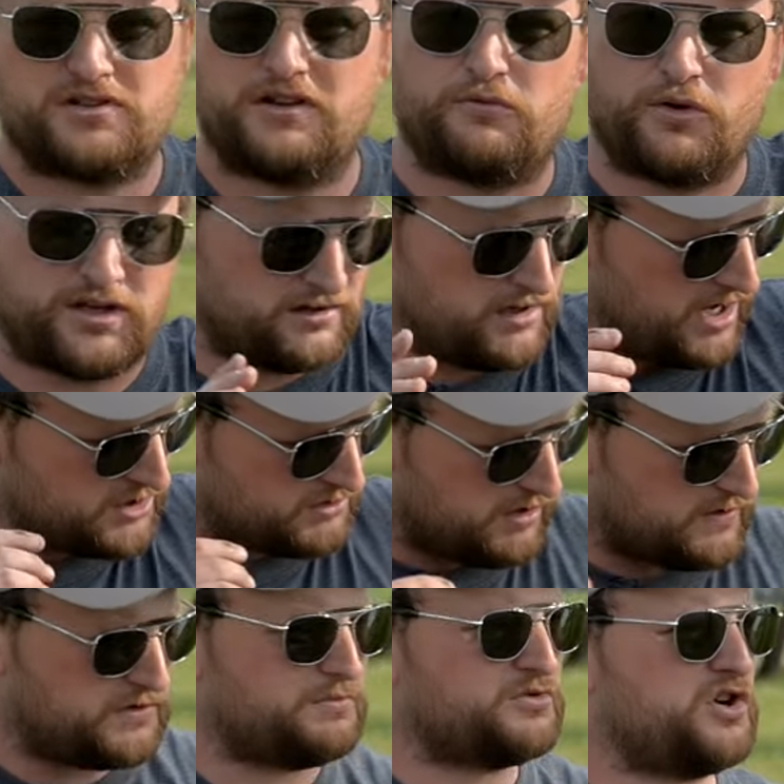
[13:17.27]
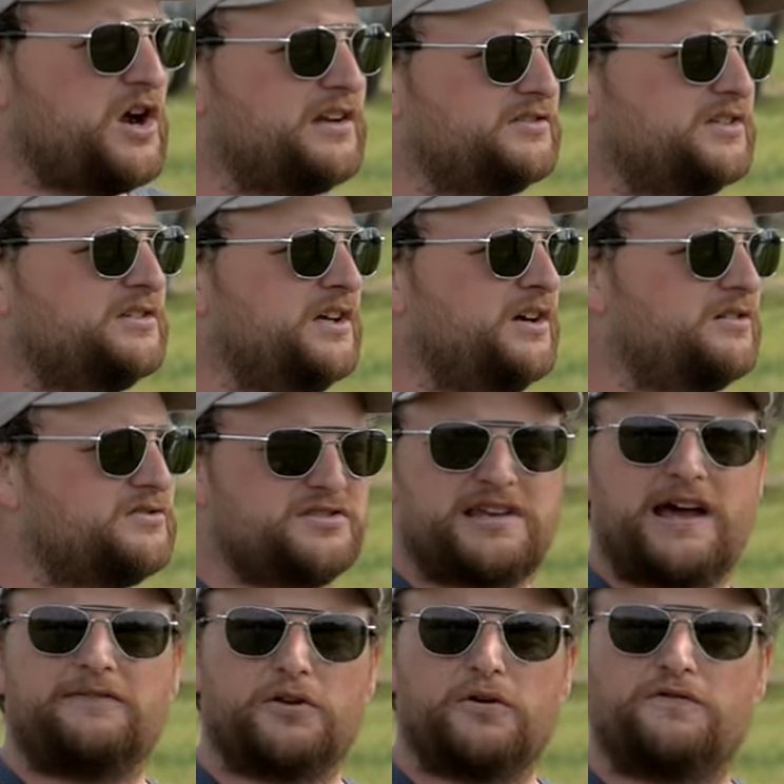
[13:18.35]
see if we can kind of drift some shots in here and just
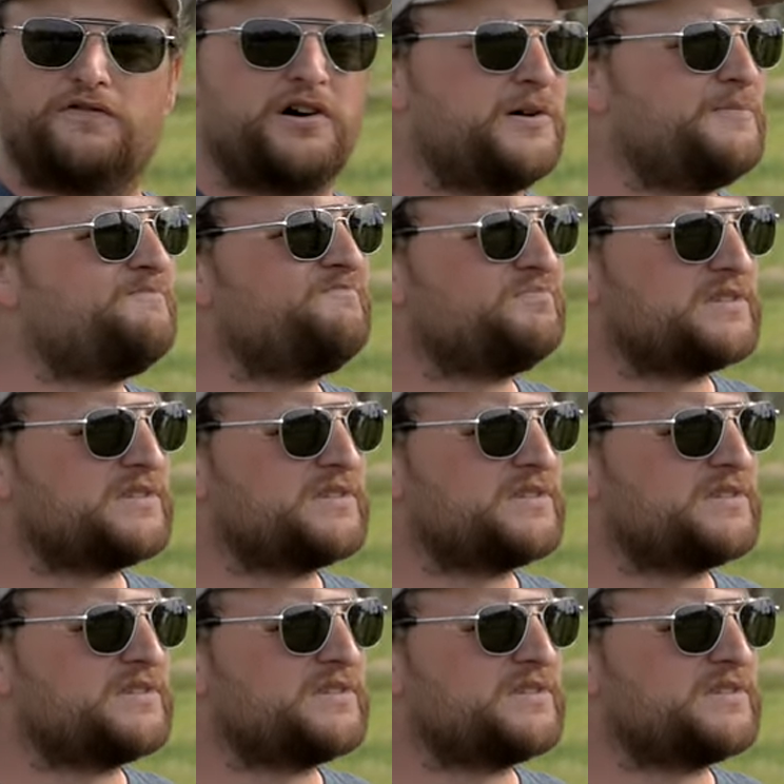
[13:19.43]
have a little fun.